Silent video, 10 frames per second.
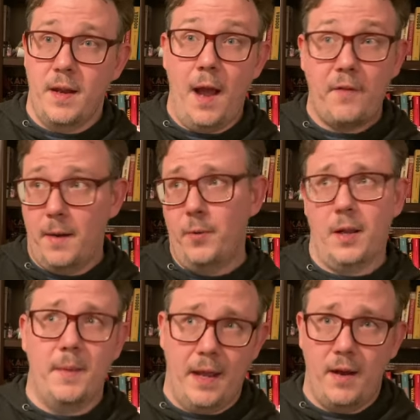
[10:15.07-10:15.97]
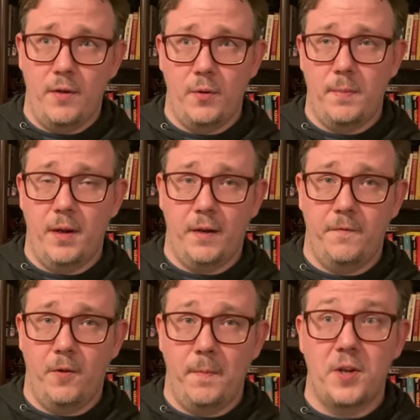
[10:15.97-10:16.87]
I've got a book coming out on North American
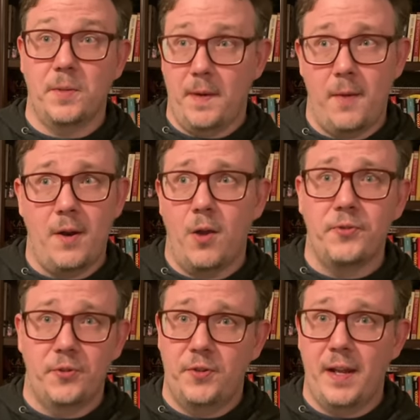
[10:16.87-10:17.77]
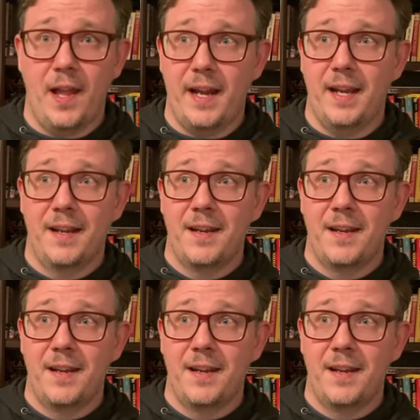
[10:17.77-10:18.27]
folk magic, but I would also say like